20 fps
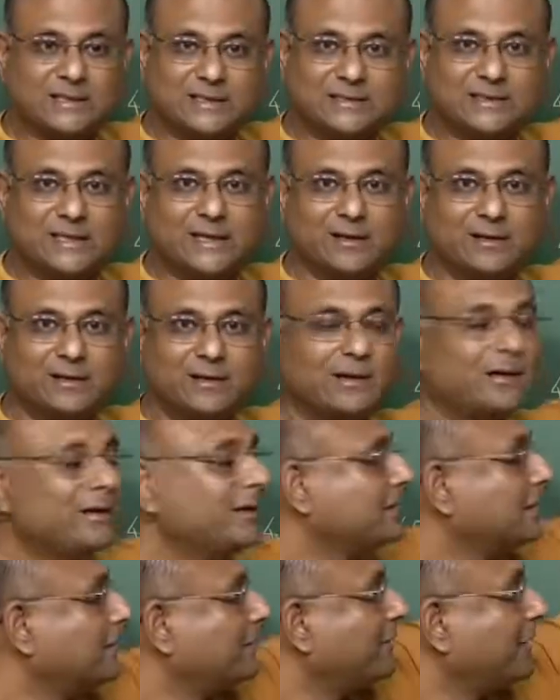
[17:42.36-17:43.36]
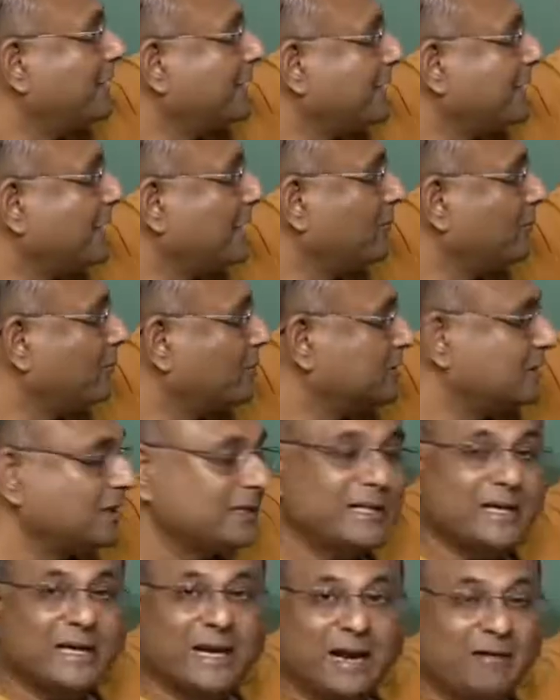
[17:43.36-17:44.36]
sixty. The vertical
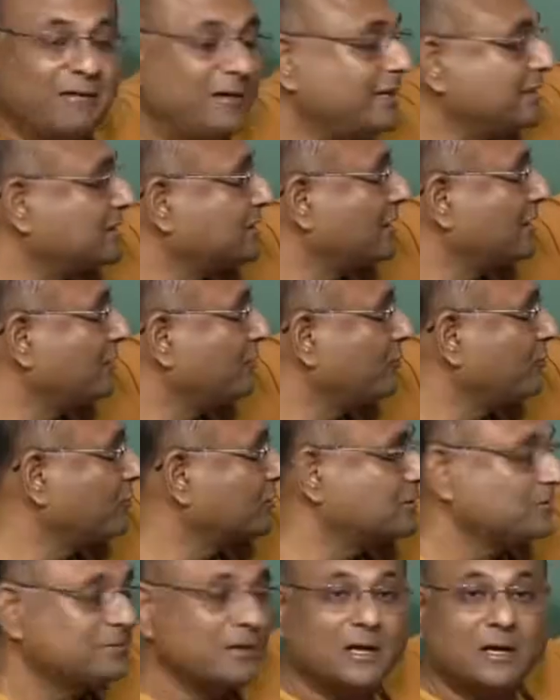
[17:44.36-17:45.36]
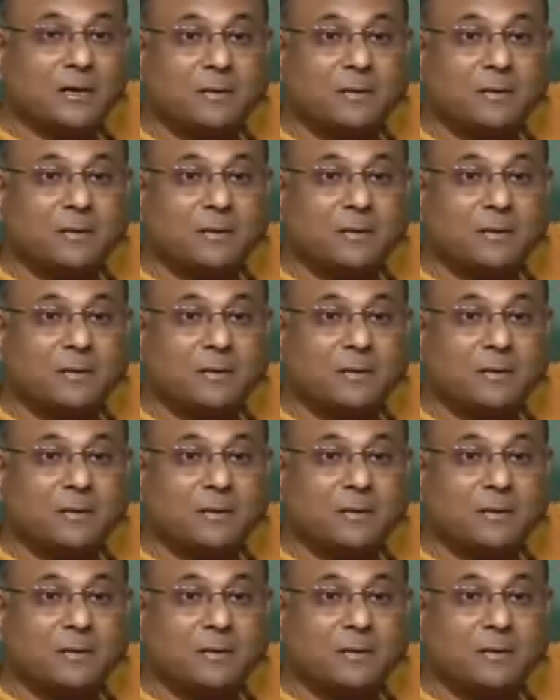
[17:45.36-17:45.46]
motion, the gravitational force